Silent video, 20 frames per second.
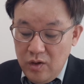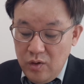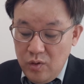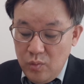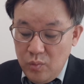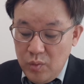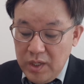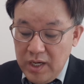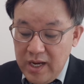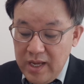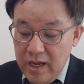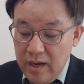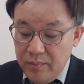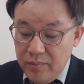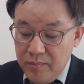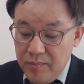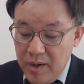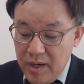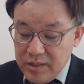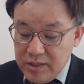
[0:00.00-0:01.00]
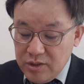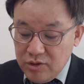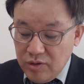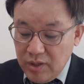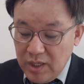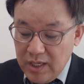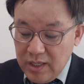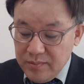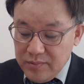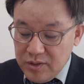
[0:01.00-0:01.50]
When I have much
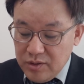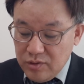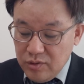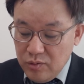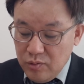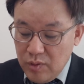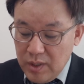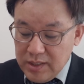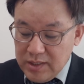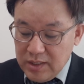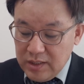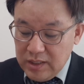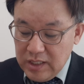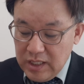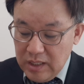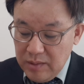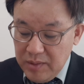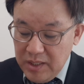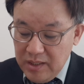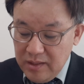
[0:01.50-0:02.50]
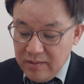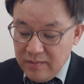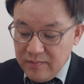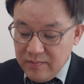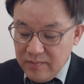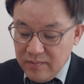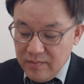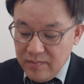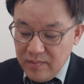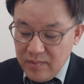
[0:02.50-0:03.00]
times to watch TV
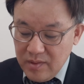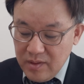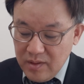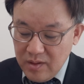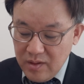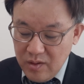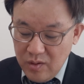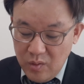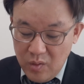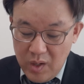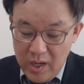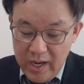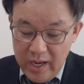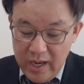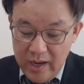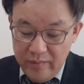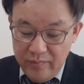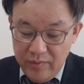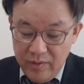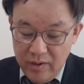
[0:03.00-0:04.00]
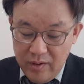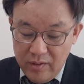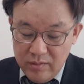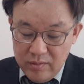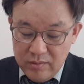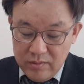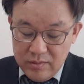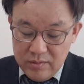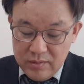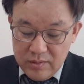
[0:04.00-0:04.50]
or have a
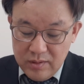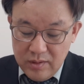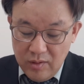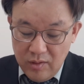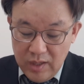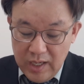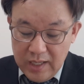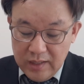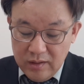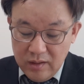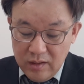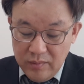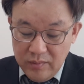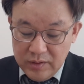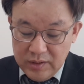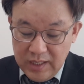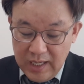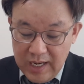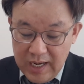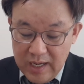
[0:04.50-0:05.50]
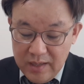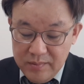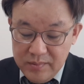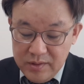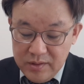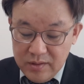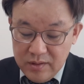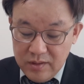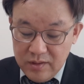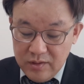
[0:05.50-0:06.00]
lot of
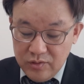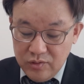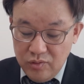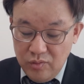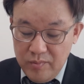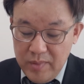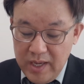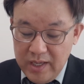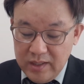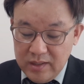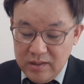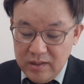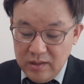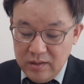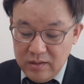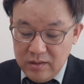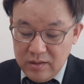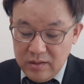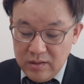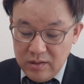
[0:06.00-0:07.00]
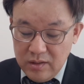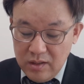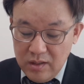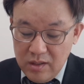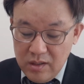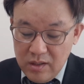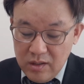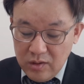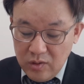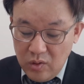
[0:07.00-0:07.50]
times to make
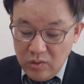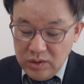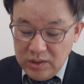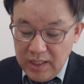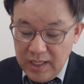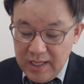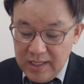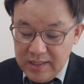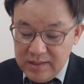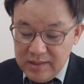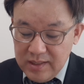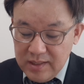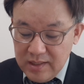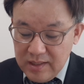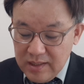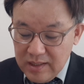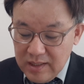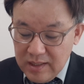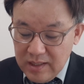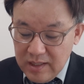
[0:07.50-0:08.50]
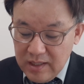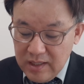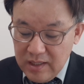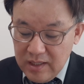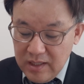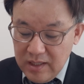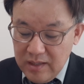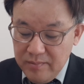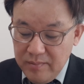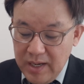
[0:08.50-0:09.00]
contents
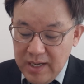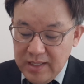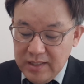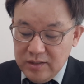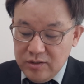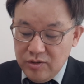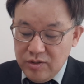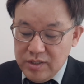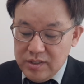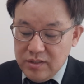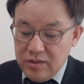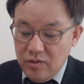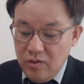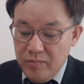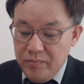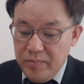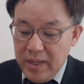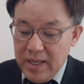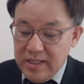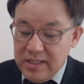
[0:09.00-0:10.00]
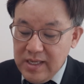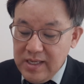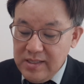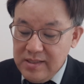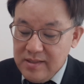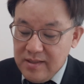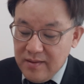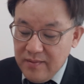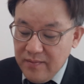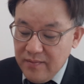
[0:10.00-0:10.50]
in my interest
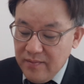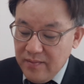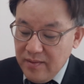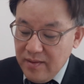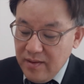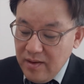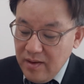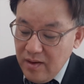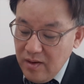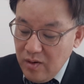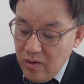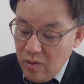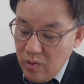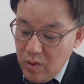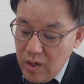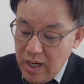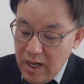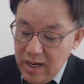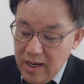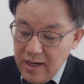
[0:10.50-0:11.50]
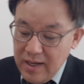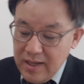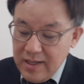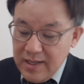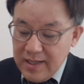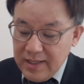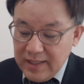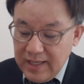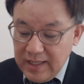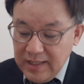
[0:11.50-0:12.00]
homepages, or
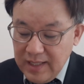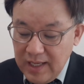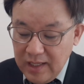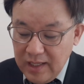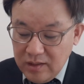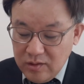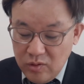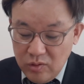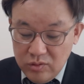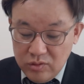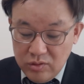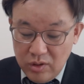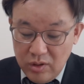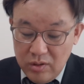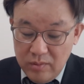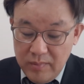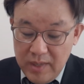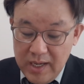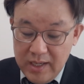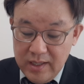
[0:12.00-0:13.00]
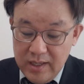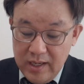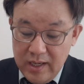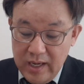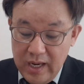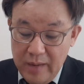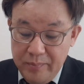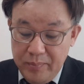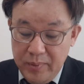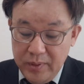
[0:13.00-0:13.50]
cannot control my
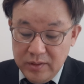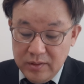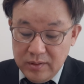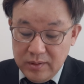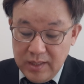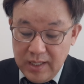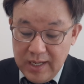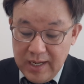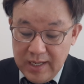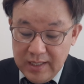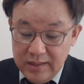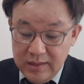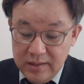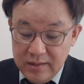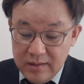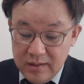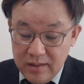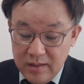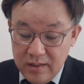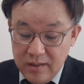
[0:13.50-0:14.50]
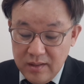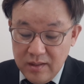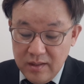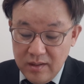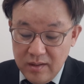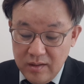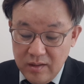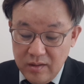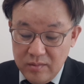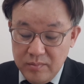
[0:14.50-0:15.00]
appetite
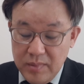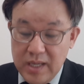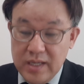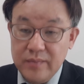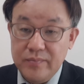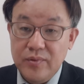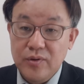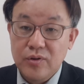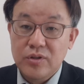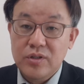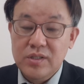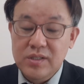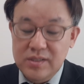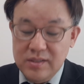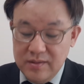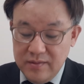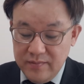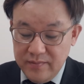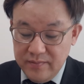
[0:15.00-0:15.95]
on many foods,